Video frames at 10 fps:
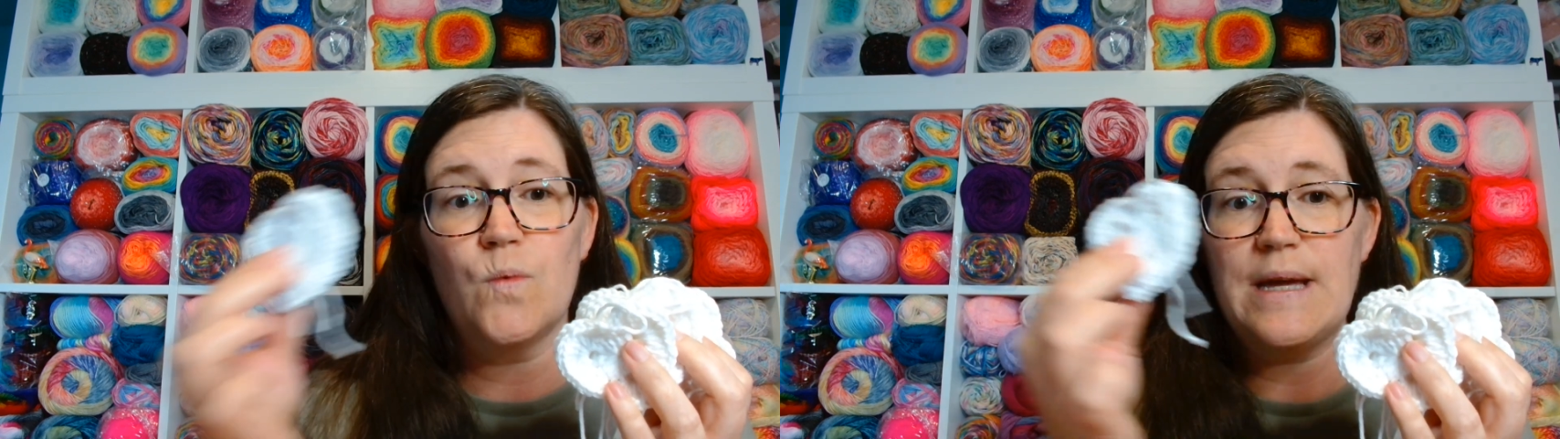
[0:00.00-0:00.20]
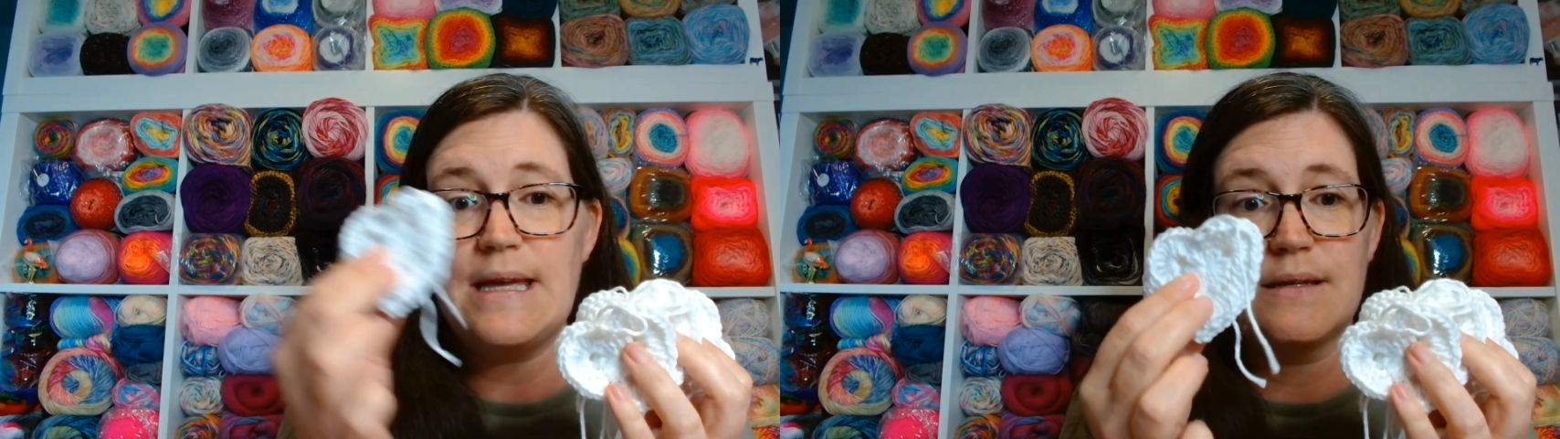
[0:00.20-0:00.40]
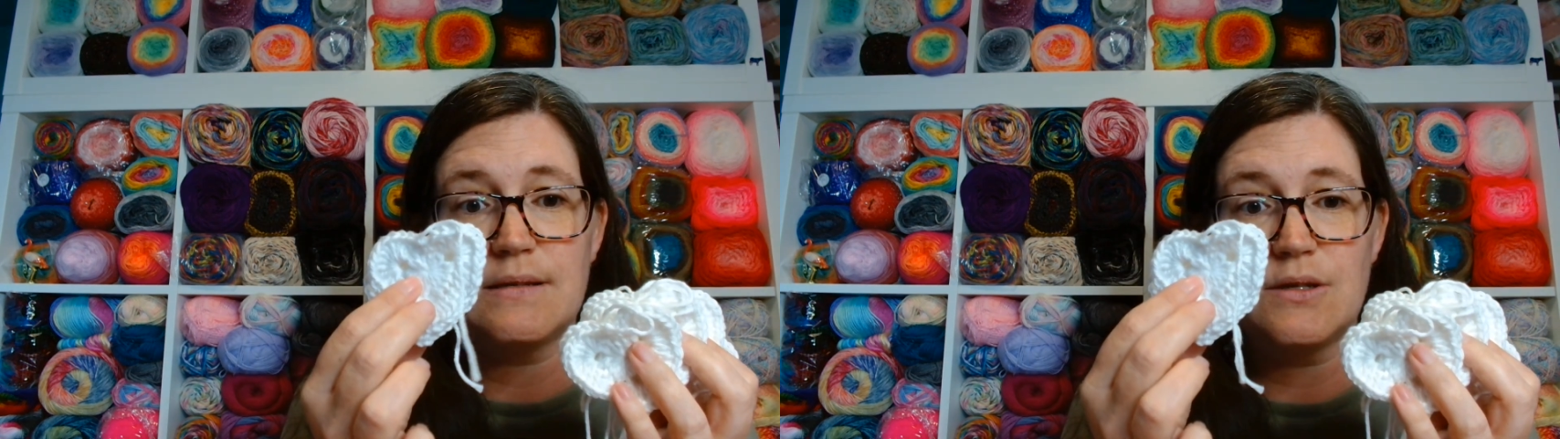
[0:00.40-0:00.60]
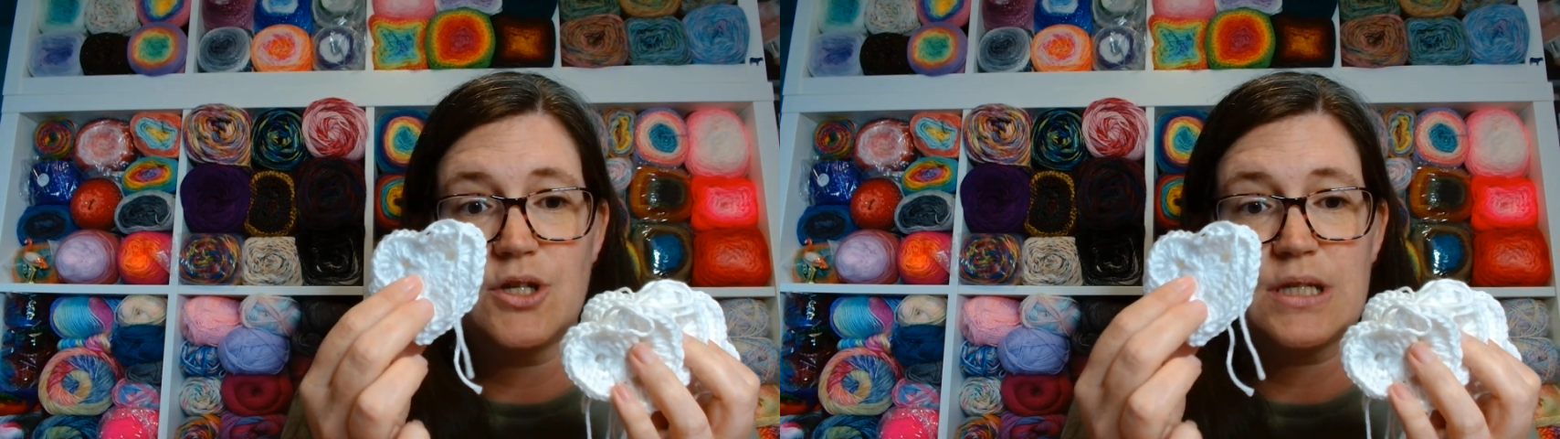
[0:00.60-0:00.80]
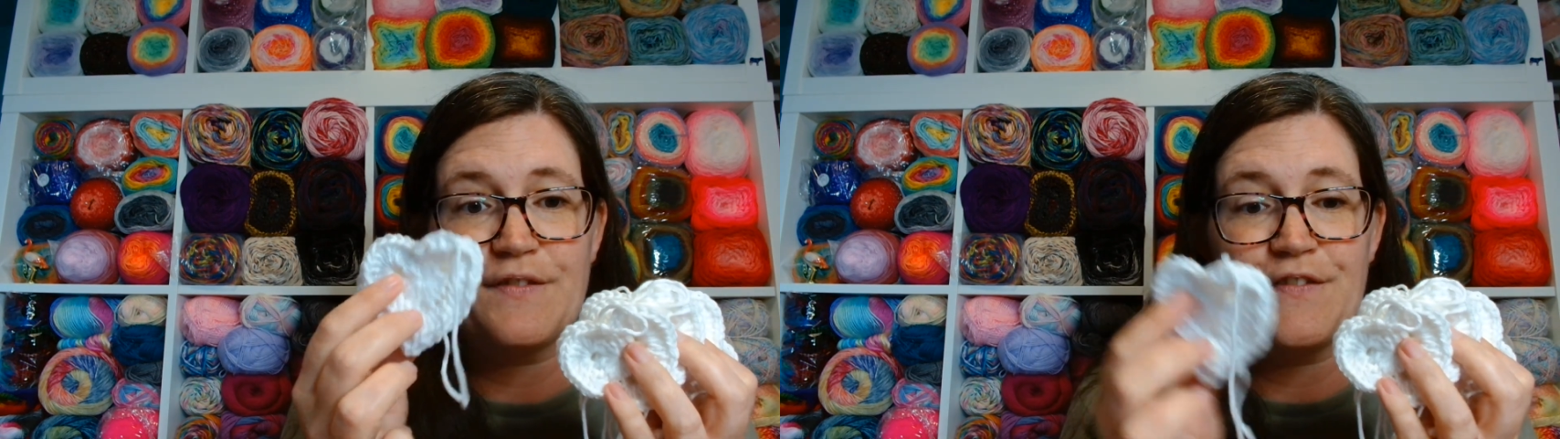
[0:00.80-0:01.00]
weeks are
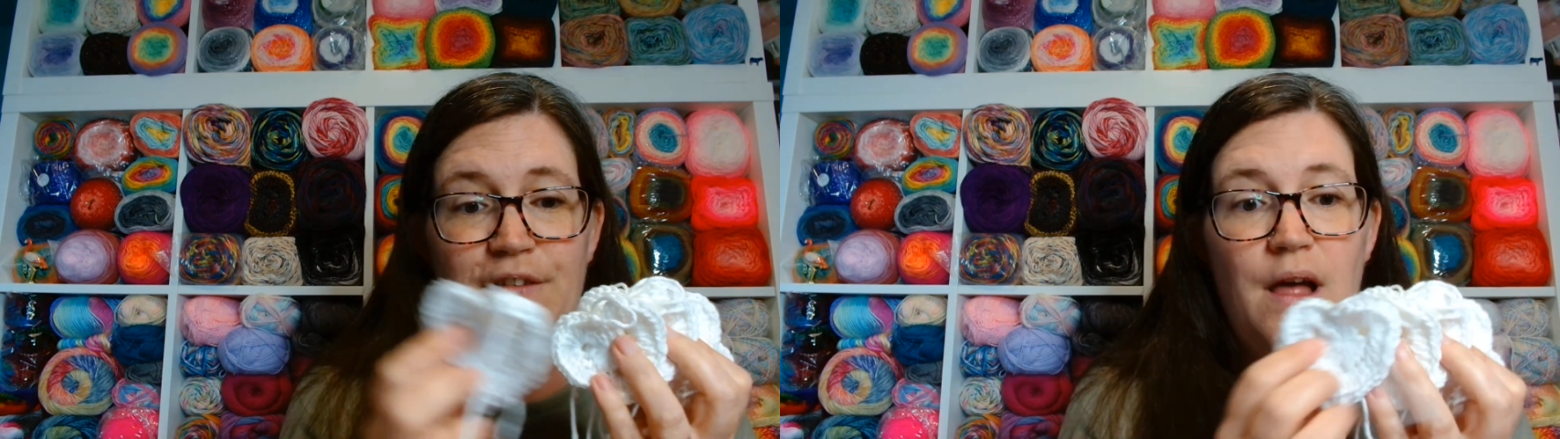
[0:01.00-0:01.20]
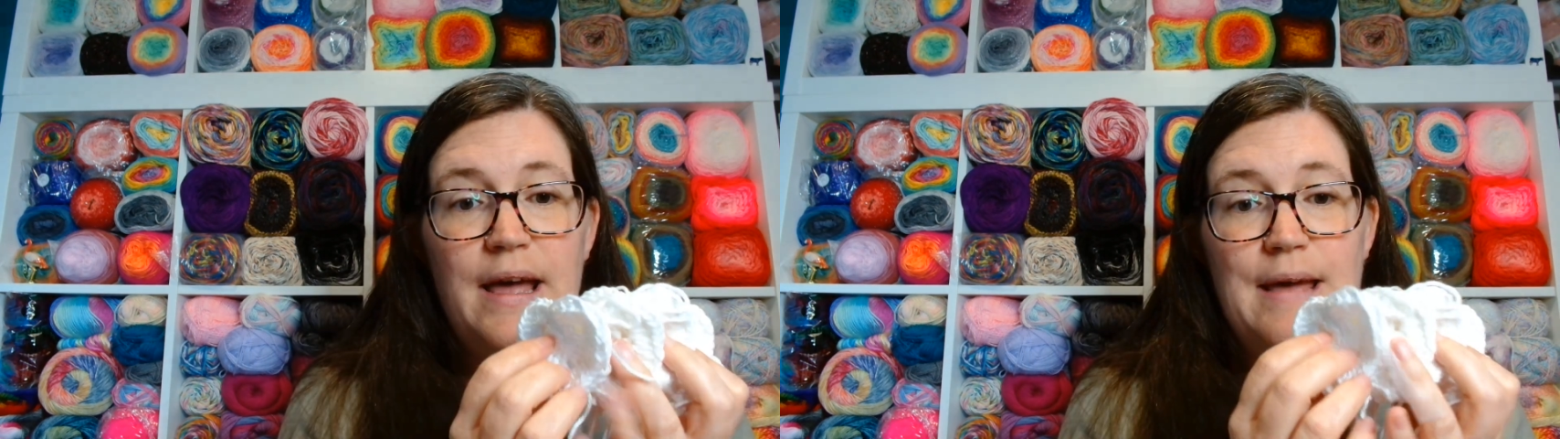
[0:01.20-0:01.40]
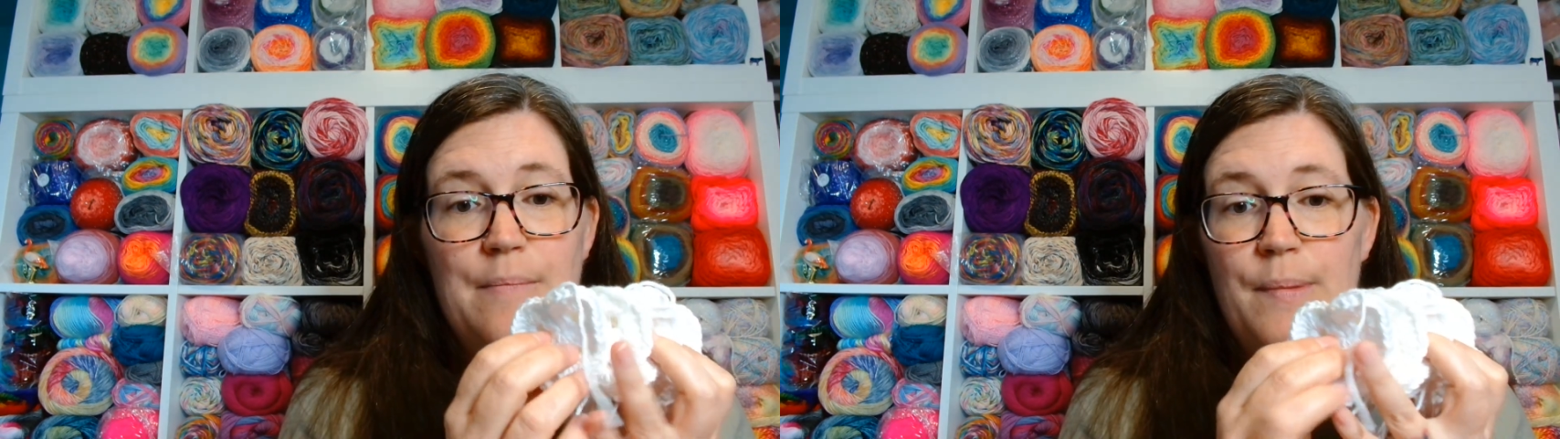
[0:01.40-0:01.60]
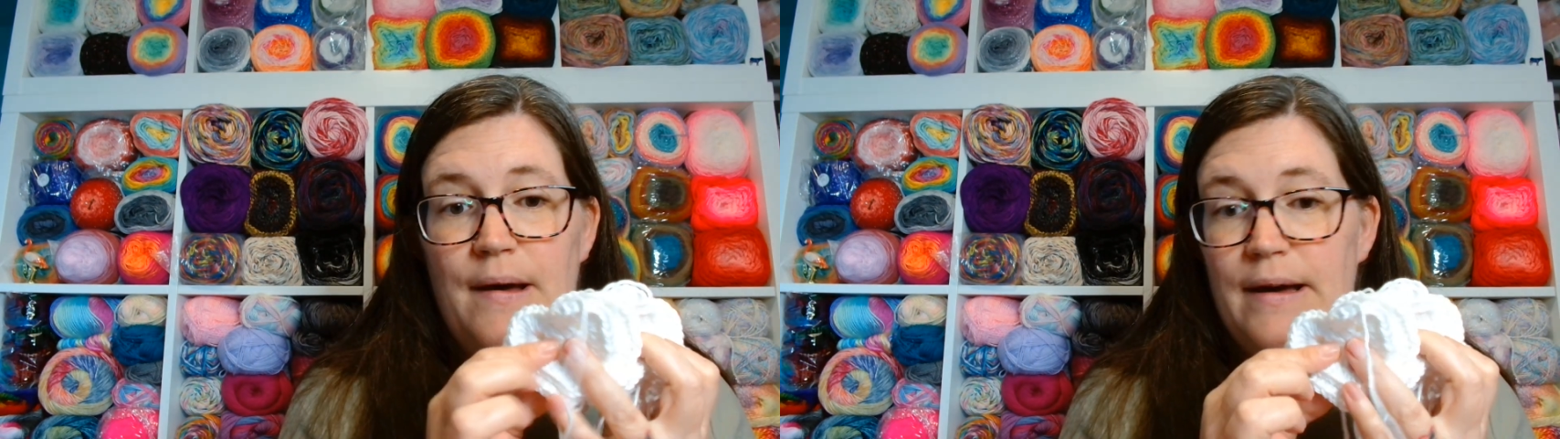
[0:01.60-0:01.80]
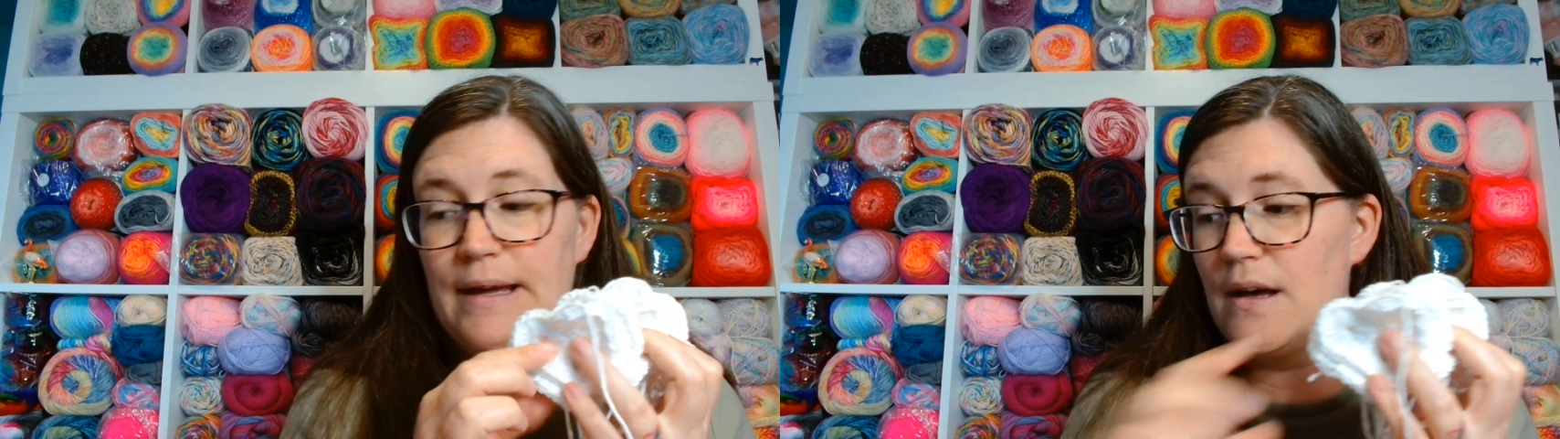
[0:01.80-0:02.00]
just flying by,